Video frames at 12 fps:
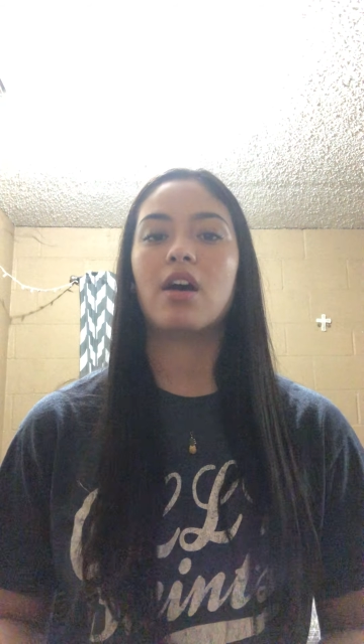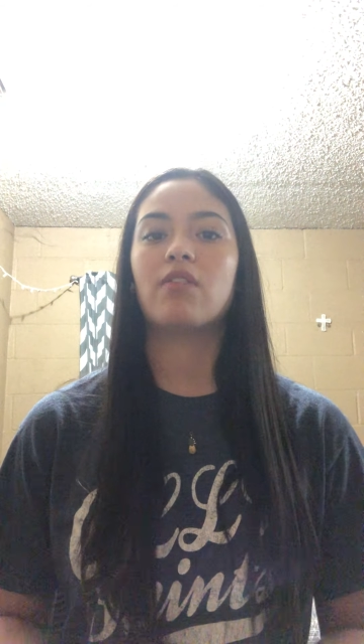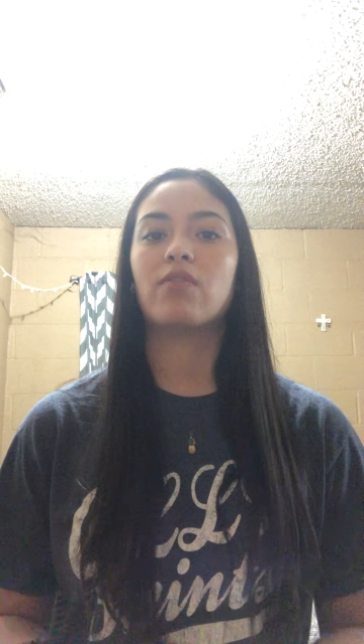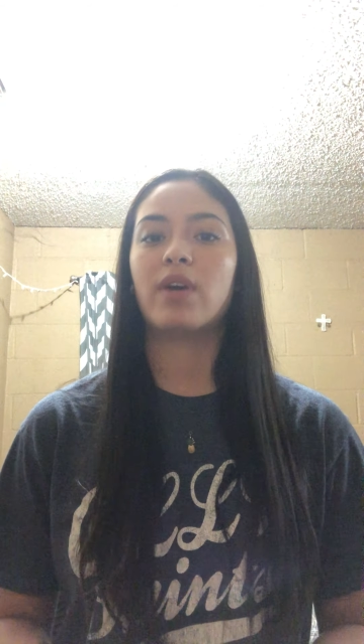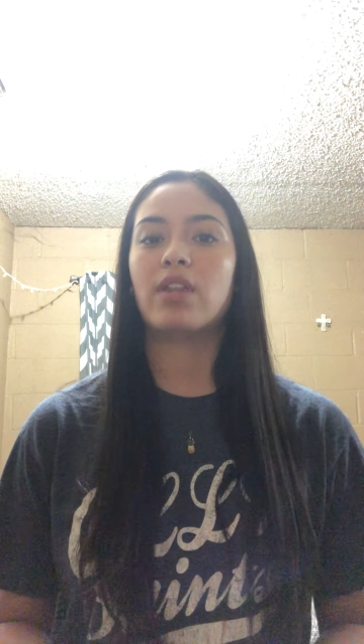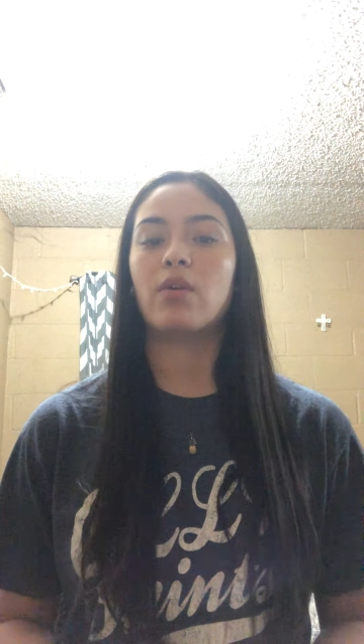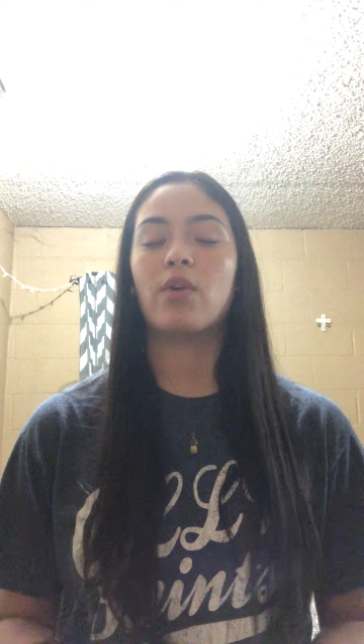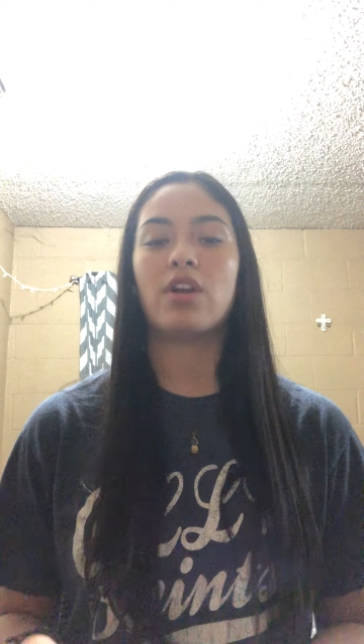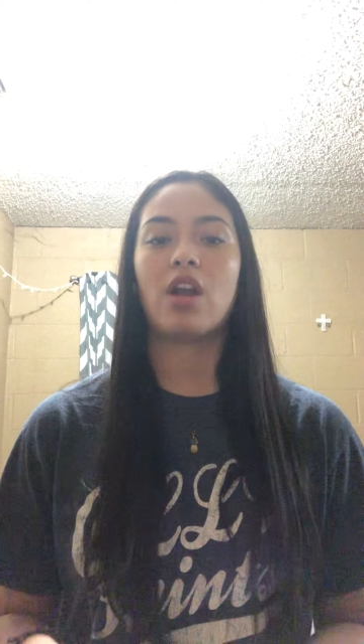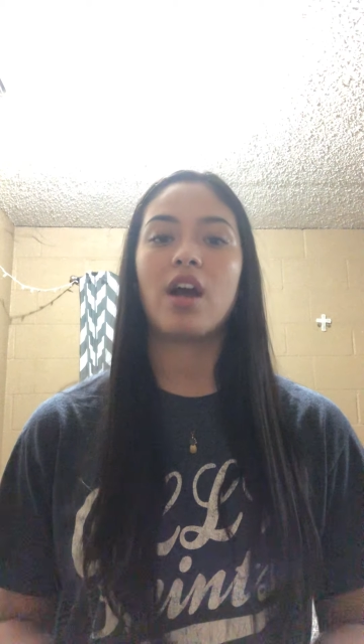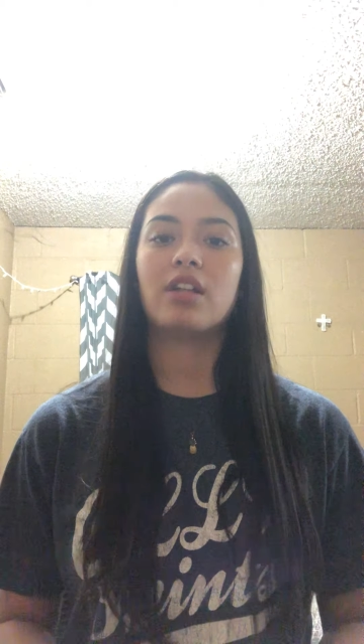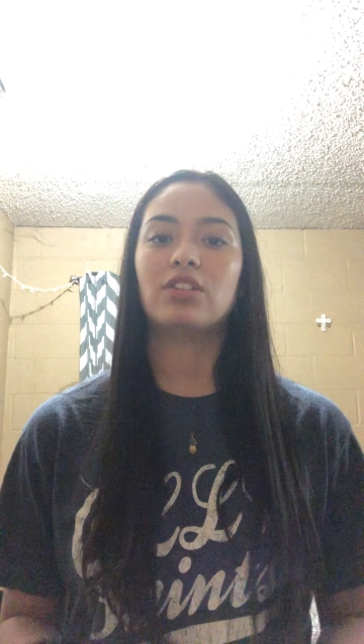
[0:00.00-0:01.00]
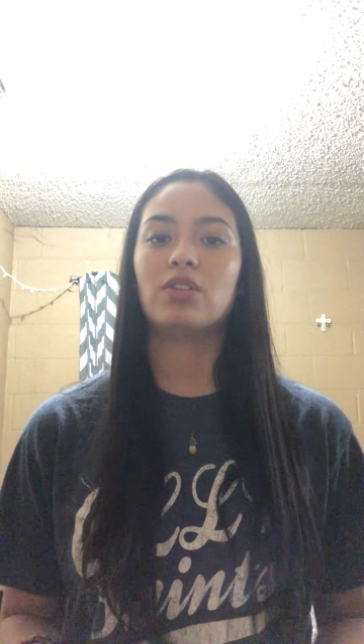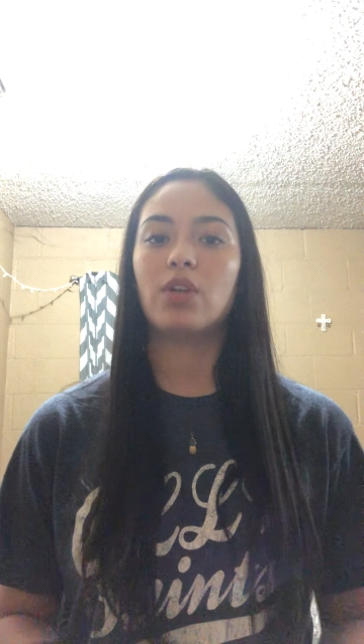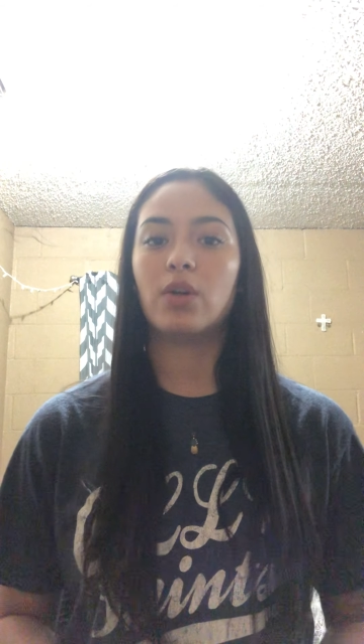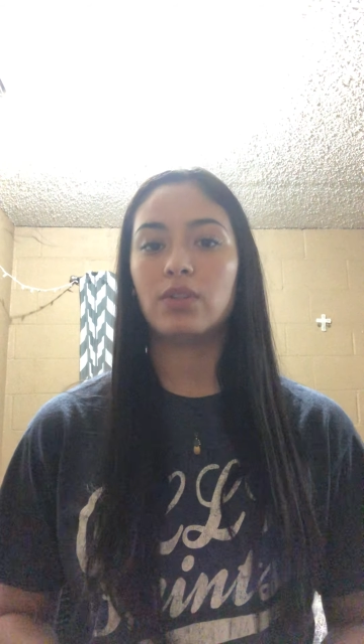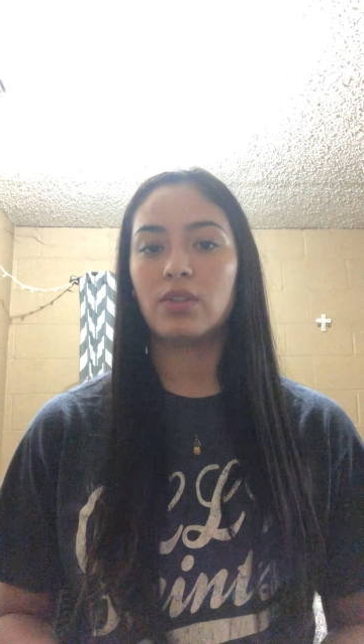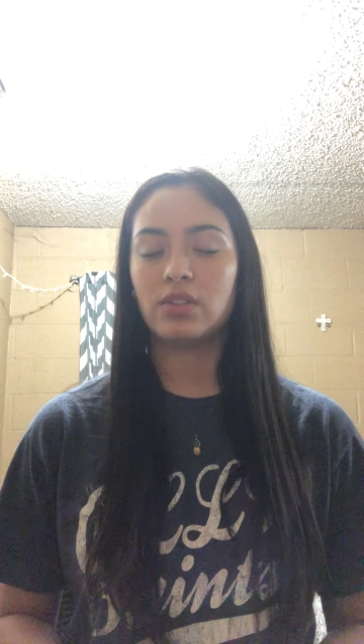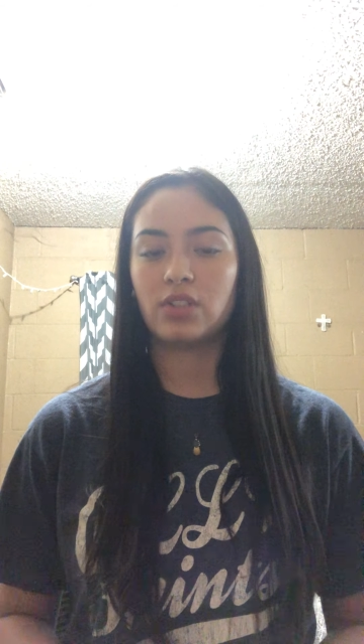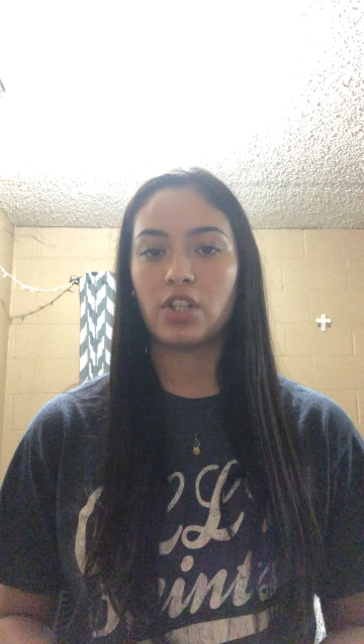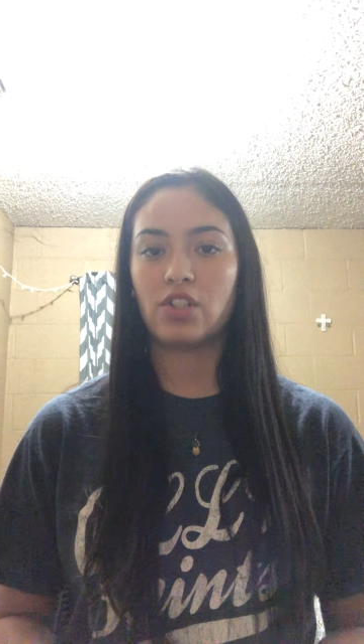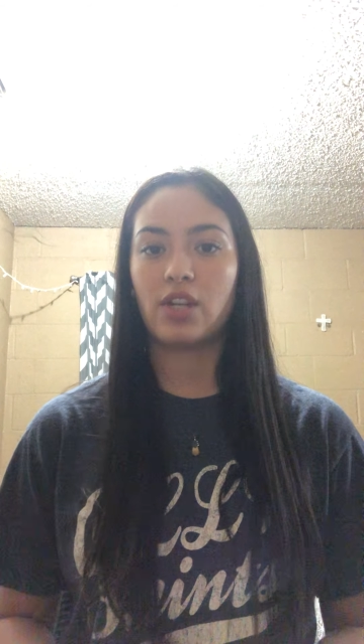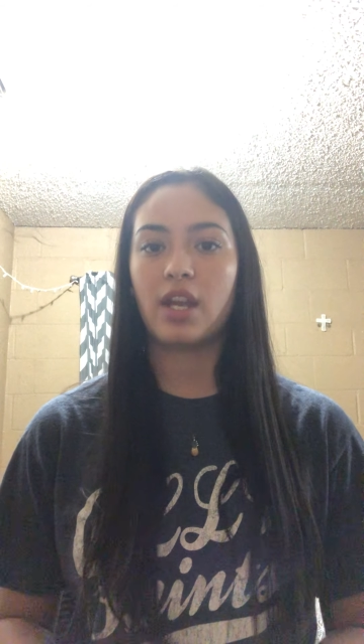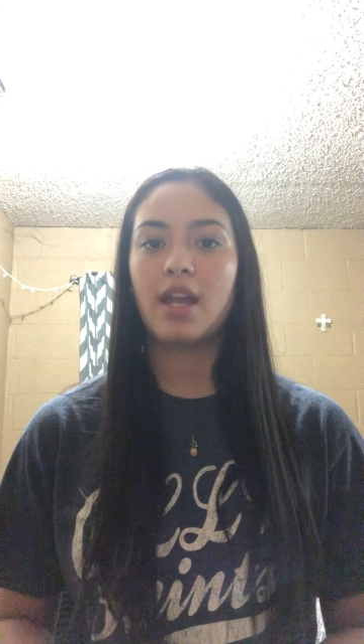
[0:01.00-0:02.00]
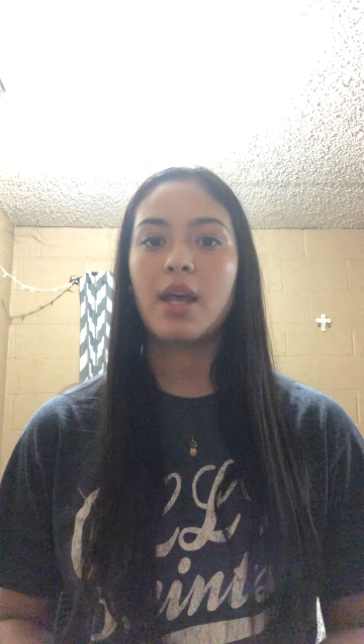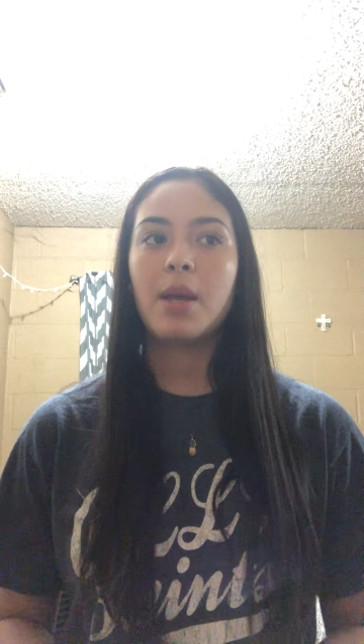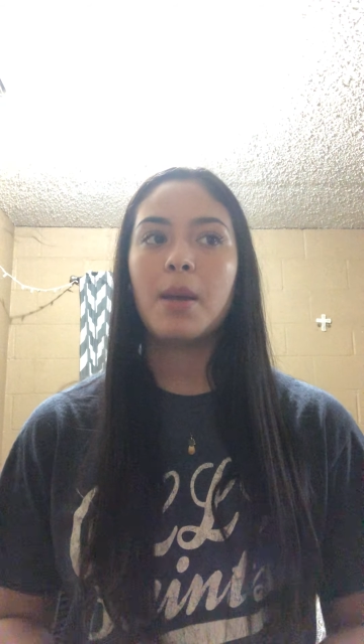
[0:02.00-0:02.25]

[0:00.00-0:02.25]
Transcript: of whether or not to go through surgery,